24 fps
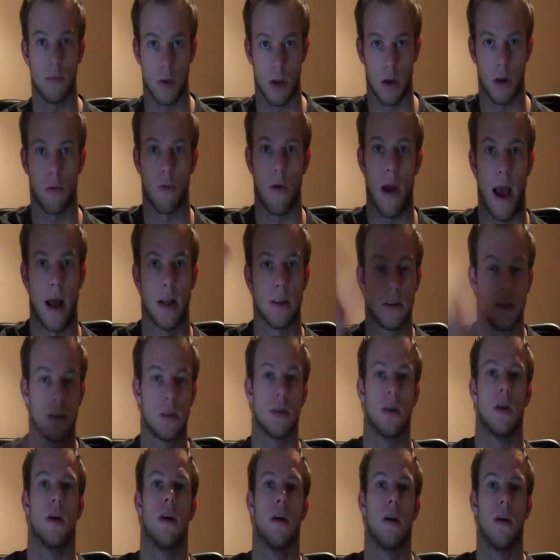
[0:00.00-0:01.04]

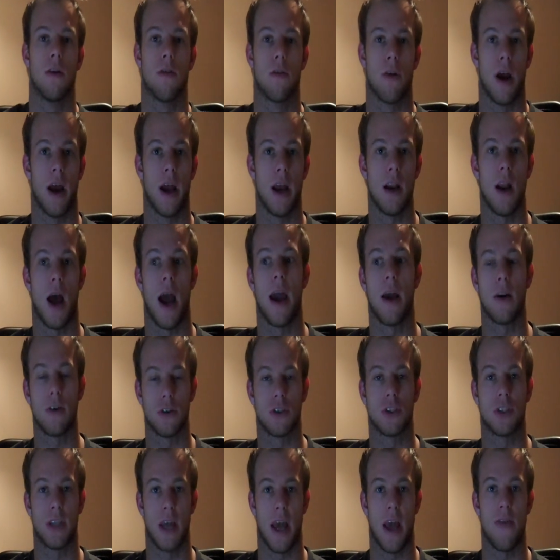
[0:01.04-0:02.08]
Congrats, right? I
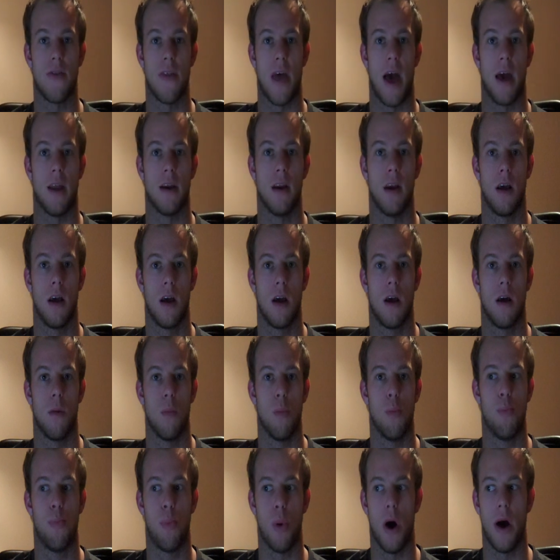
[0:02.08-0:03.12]
understand that.
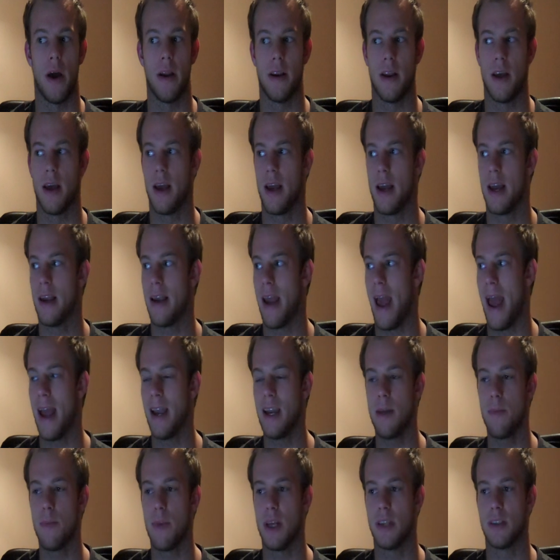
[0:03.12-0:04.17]
But in
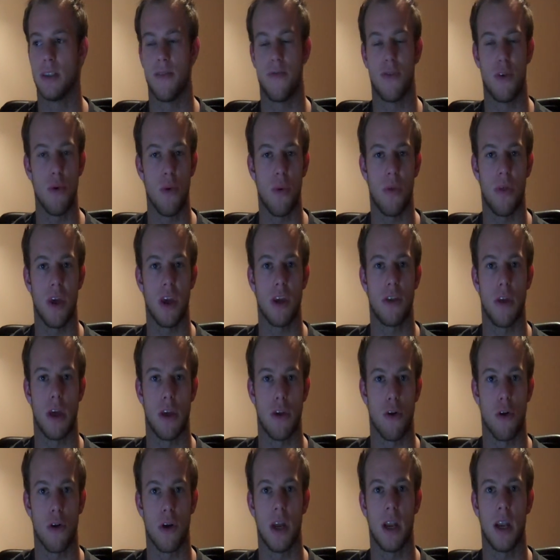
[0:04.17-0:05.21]
any means, if you think that
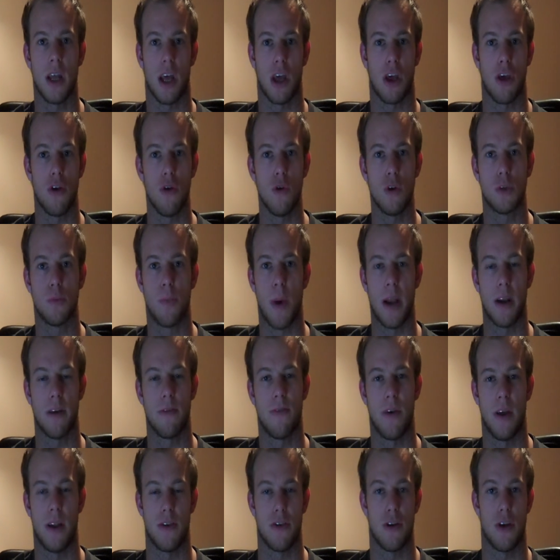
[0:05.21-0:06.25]
you're getting a huge
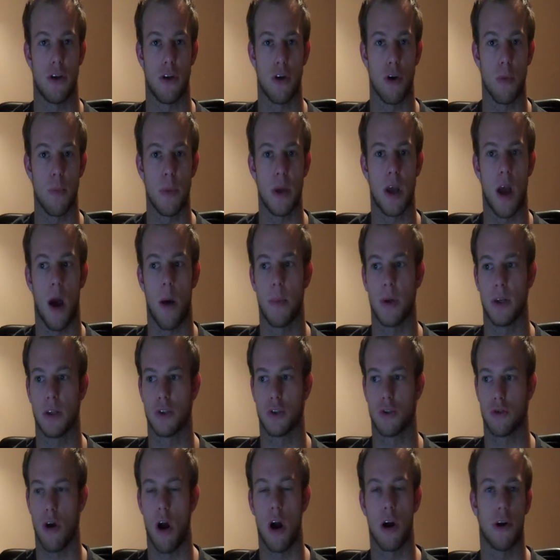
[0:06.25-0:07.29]
benefit and you're becoming
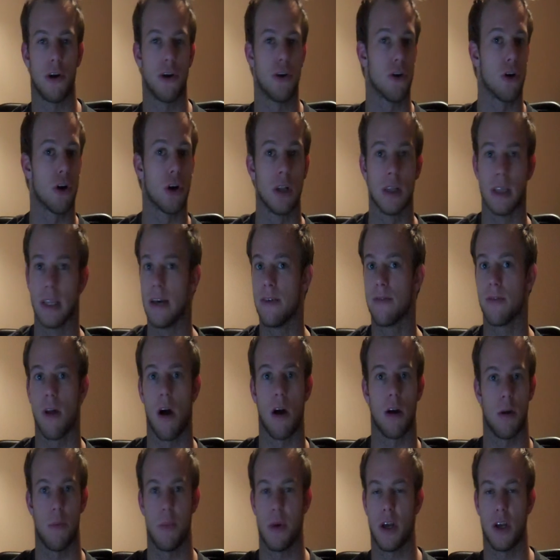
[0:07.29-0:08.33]
stronger, you're going to live
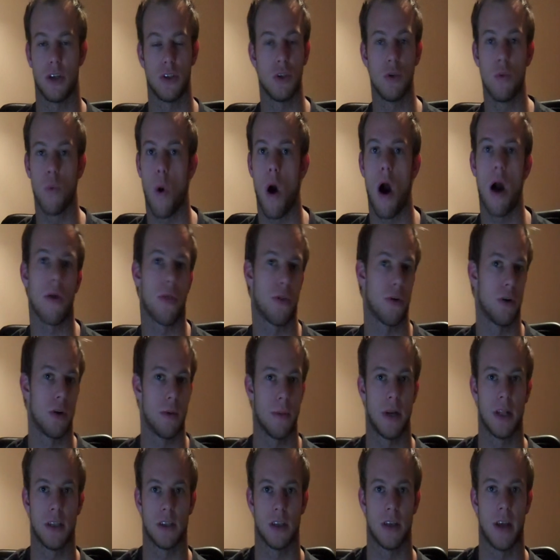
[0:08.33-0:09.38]
longer because you walk 30
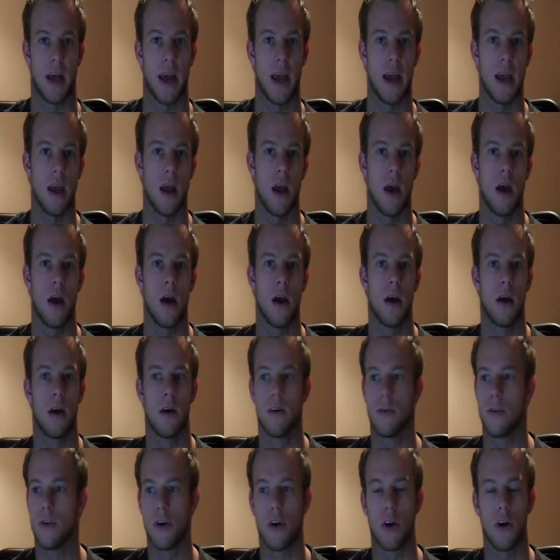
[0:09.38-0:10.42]
minutes a day,
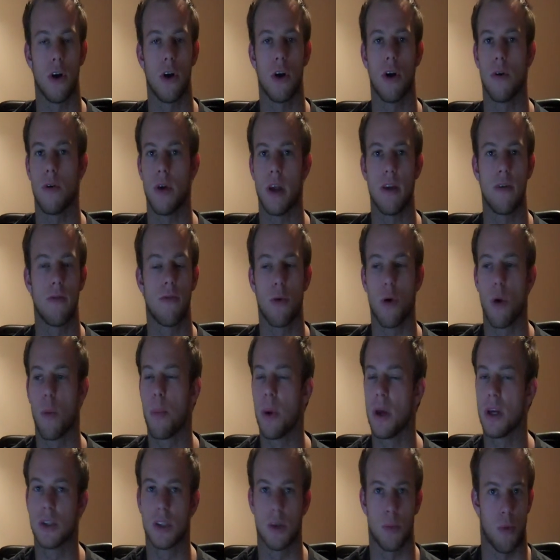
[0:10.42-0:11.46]
you're in for a
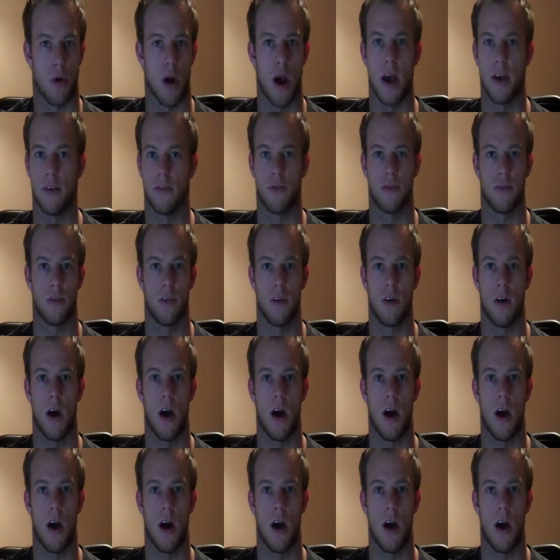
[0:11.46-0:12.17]
big surprise.